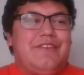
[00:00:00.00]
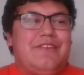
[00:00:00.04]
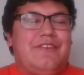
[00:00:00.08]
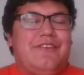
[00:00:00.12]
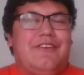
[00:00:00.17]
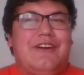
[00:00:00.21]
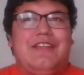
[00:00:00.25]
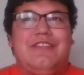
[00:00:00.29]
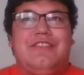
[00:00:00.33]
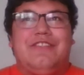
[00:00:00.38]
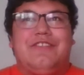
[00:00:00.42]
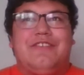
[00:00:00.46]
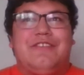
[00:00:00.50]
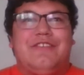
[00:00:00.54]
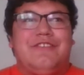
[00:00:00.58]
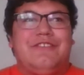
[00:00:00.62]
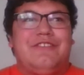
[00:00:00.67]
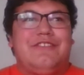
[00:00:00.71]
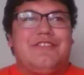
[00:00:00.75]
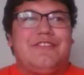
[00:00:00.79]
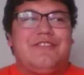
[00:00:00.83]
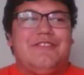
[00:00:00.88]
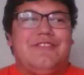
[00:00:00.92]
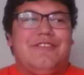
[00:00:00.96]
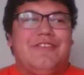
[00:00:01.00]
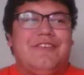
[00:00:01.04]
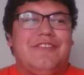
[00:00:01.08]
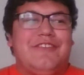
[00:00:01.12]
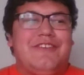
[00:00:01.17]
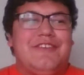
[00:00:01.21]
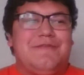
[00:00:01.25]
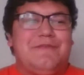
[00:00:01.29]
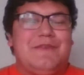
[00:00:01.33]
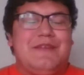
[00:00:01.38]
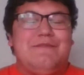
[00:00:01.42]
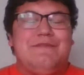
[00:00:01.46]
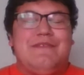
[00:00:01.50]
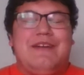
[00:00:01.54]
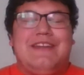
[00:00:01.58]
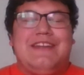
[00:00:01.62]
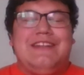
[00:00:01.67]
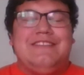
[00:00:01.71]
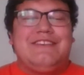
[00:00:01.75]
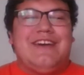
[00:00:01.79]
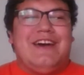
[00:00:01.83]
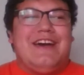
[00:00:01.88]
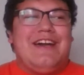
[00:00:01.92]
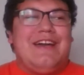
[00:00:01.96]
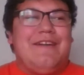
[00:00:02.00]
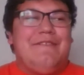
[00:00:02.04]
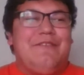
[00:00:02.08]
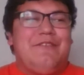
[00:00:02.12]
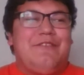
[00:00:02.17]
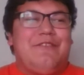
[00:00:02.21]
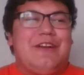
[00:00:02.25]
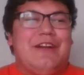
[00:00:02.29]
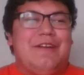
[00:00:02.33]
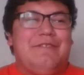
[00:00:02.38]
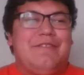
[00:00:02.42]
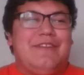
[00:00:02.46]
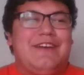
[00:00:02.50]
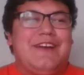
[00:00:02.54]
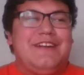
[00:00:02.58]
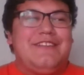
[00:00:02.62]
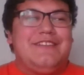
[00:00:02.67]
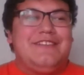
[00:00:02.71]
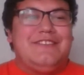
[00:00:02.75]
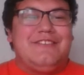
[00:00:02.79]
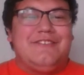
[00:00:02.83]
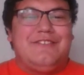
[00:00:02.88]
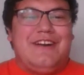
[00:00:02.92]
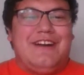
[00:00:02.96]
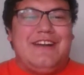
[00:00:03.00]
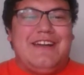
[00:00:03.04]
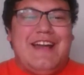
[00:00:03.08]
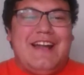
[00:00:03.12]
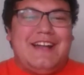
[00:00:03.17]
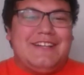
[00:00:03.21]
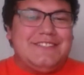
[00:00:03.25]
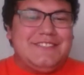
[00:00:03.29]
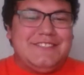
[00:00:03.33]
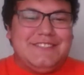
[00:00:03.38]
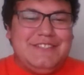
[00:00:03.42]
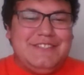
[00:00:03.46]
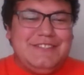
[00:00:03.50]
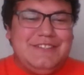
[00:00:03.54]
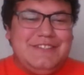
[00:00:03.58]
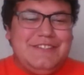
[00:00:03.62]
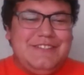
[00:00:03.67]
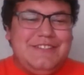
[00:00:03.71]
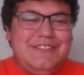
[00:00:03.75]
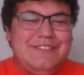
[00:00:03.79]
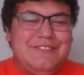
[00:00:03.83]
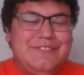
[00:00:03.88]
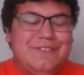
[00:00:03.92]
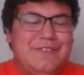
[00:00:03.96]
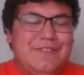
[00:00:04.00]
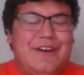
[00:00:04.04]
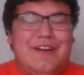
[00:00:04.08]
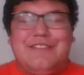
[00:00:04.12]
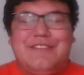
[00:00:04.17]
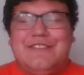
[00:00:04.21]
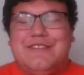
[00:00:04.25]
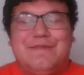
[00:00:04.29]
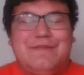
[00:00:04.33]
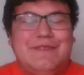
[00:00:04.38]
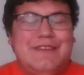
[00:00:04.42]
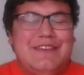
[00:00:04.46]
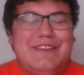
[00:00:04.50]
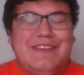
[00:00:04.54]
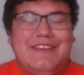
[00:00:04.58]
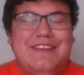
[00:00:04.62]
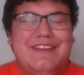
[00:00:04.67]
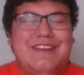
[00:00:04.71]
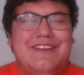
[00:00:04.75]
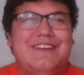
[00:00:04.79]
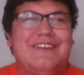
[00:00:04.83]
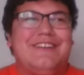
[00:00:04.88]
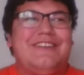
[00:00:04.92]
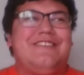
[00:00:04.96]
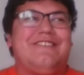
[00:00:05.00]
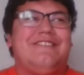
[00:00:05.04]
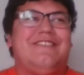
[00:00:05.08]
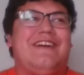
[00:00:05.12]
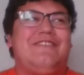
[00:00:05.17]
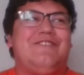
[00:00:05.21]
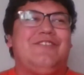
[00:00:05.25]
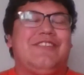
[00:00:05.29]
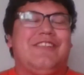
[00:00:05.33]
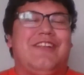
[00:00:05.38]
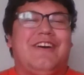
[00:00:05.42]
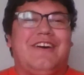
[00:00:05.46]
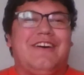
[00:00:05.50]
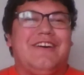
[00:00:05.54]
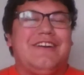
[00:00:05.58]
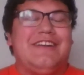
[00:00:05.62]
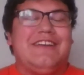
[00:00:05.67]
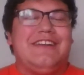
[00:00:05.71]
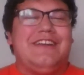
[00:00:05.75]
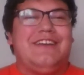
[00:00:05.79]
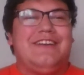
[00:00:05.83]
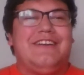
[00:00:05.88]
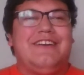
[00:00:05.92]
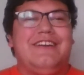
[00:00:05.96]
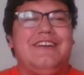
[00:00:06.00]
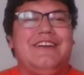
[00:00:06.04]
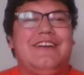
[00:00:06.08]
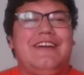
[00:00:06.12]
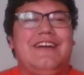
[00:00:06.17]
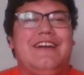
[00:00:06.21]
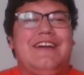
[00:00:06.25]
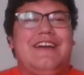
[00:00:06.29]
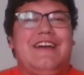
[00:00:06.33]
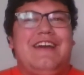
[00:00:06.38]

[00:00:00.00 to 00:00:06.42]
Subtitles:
going through school. There's been many times where I'm like, do I actually want to be here? Do I belong here?